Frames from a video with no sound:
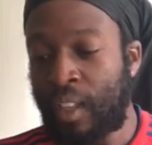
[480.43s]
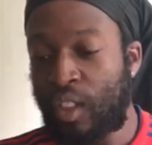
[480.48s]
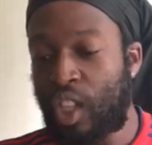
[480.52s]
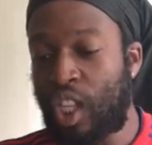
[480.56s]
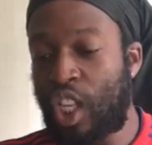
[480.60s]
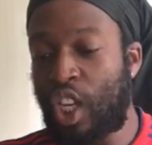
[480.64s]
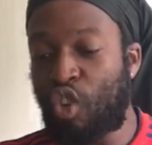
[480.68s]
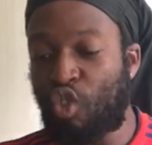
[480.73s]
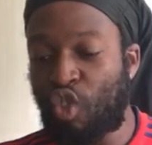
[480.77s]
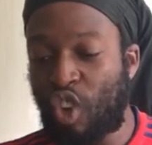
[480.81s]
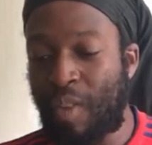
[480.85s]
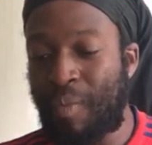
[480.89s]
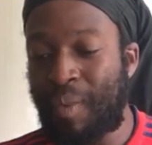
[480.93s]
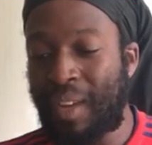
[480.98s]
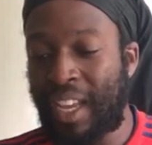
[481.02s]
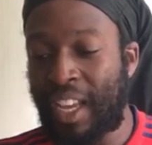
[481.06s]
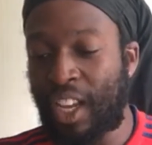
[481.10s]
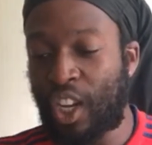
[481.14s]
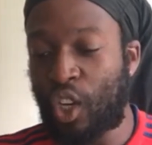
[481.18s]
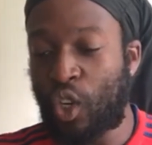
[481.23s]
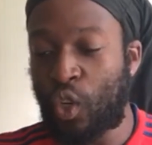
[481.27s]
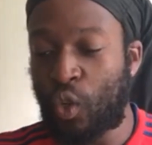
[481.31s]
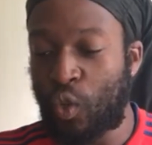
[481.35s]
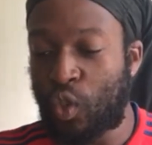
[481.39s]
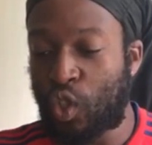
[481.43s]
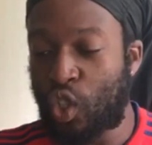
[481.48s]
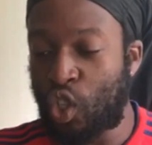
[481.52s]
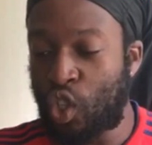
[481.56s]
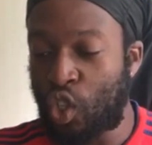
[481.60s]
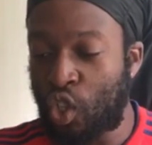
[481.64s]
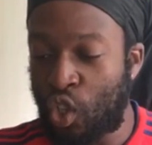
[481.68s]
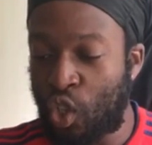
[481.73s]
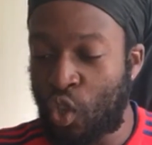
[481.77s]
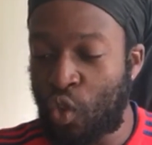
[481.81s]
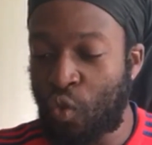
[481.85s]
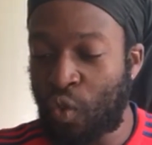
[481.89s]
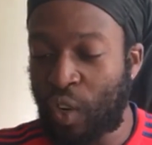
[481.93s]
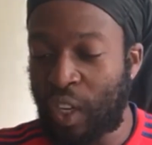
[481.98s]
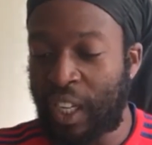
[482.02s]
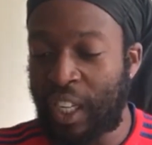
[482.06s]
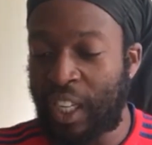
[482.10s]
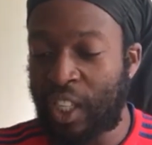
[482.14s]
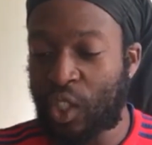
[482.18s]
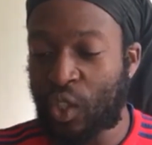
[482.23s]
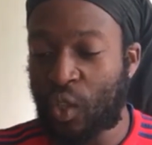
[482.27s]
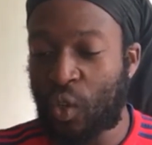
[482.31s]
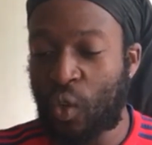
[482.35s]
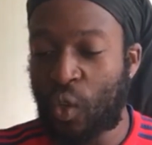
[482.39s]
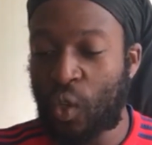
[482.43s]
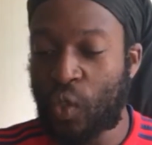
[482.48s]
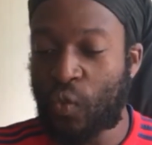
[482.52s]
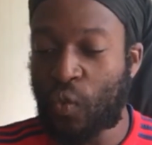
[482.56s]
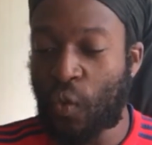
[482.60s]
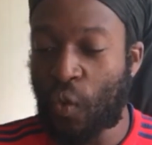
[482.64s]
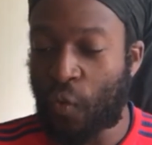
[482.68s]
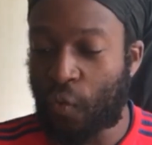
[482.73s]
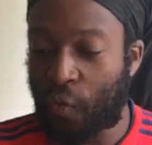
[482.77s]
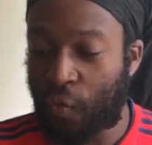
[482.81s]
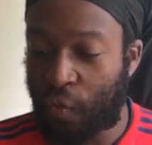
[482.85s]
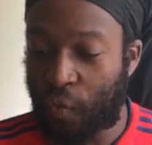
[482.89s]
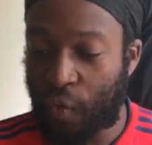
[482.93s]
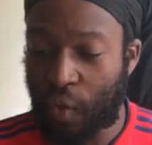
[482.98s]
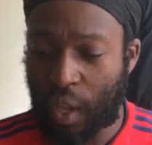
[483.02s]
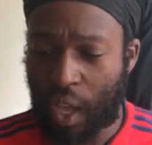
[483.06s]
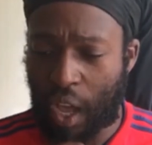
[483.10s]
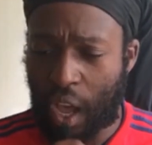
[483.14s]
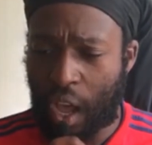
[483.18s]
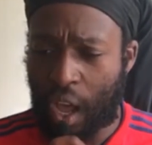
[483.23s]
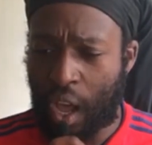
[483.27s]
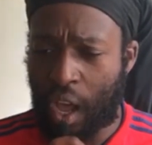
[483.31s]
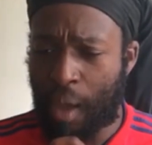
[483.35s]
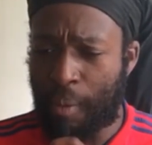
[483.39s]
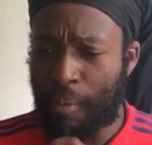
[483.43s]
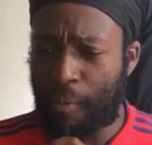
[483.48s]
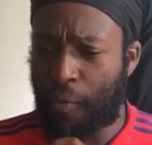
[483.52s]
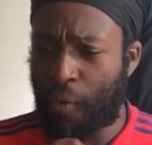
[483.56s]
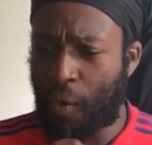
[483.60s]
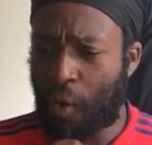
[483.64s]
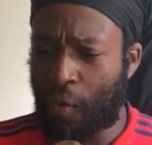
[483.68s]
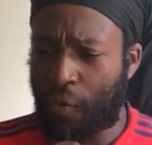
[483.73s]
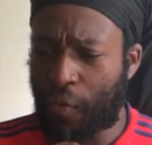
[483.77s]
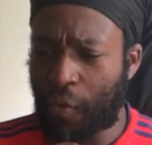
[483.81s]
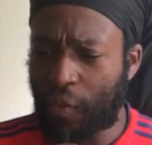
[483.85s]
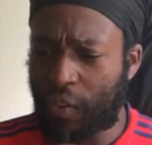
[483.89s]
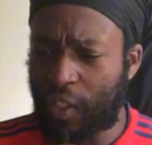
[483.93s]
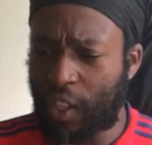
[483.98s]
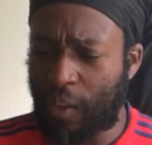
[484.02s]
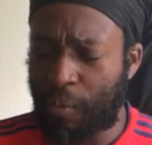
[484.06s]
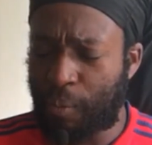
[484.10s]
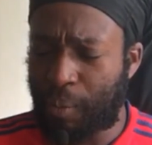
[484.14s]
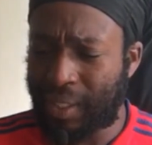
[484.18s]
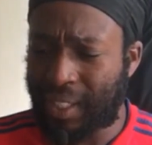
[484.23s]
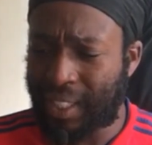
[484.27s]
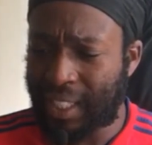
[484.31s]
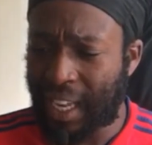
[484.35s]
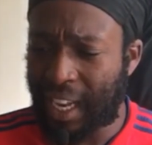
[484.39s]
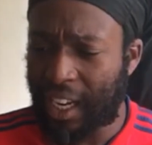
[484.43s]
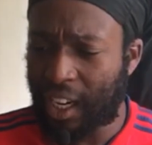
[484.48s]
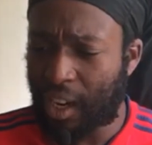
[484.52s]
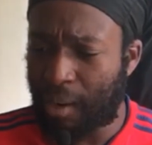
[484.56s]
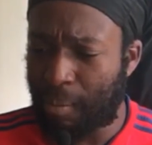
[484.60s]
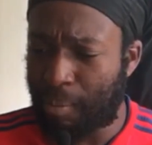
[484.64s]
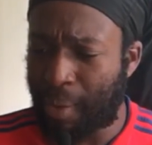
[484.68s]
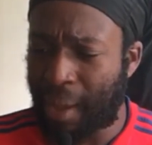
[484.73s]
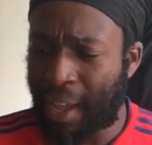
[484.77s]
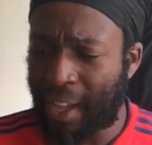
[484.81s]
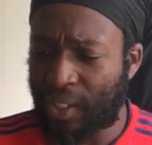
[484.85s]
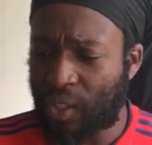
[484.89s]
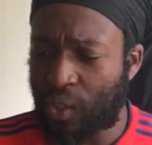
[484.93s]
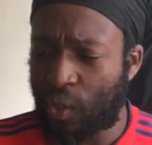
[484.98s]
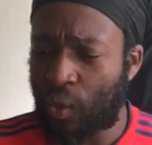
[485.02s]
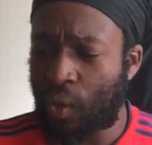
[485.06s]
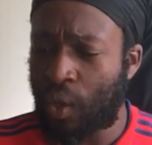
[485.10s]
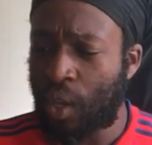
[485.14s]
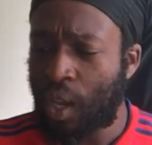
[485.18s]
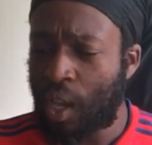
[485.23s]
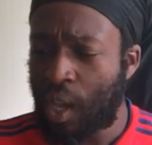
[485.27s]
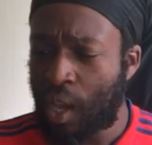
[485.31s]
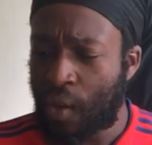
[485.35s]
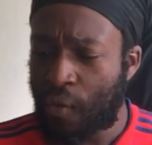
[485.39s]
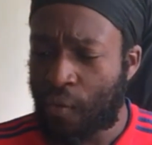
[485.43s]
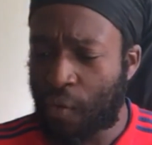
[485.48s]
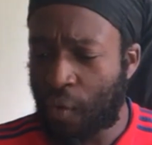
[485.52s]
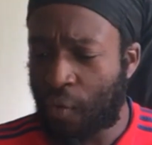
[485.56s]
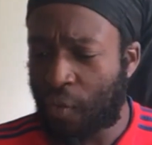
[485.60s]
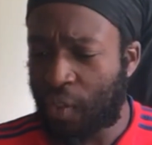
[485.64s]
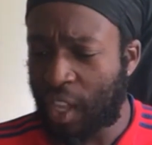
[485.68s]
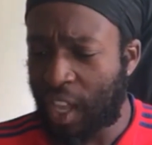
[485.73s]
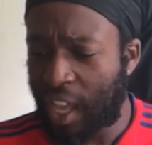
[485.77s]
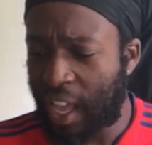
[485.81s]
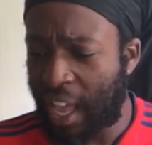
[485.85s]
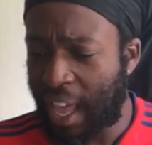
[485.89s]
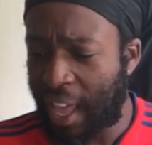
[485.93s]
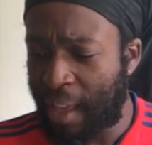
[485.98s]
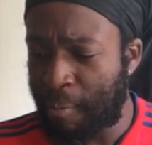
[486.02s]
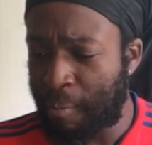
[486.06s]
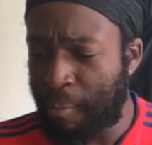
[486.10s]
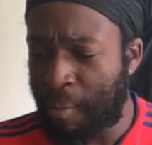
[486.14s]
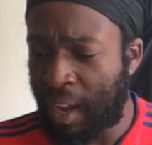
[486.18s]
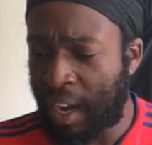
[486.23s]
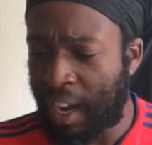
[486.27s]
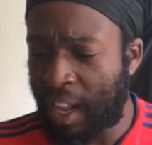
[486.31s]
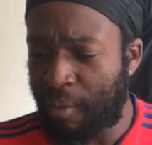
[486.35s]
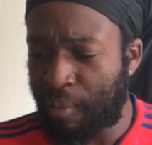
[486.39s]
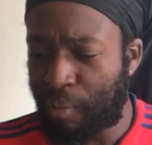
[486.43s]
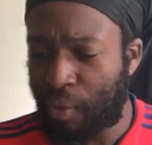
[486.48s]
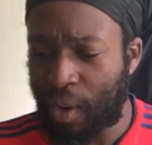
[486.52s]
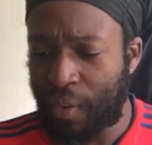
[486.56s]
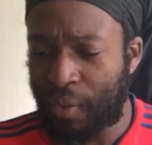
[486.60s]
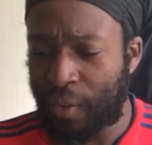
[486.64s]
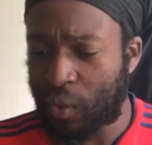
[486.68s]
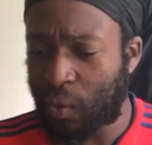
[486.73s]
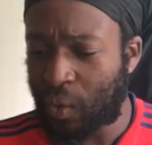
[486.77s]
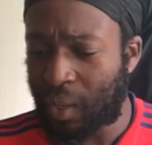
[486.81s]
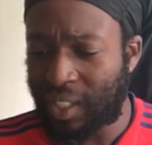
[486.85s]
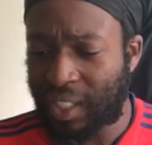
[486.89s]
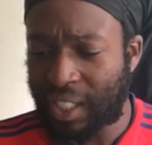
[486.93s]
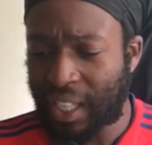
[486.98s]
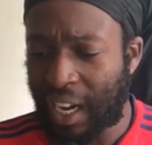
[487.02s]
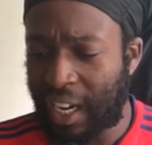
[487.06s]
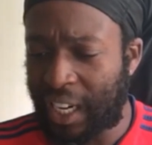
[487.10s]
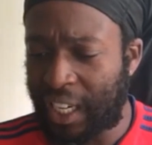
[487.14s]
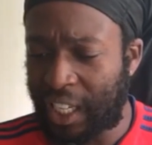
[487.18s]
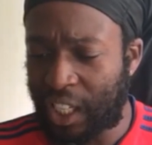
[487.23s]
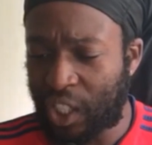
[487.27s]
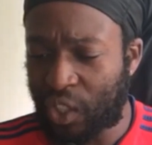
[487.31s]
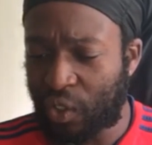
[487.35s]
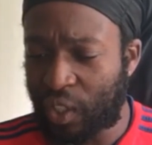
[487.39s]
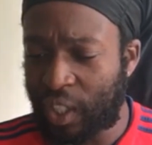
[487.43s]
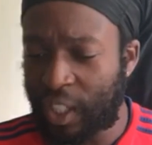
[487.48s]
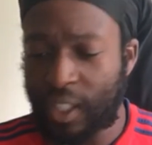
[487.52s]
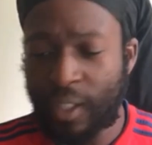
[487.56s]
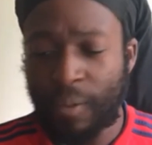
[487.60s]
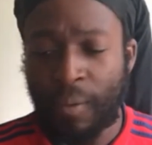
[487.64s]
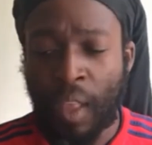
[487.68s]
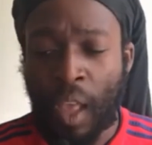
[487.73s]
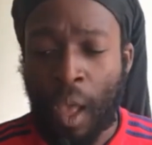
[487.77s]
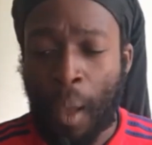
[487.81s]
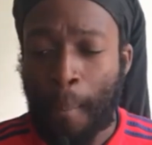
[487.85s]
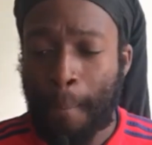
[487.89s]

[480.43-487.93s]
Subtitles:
The agreement includes new release clause for 50% compared to 58 million previous one salary increase.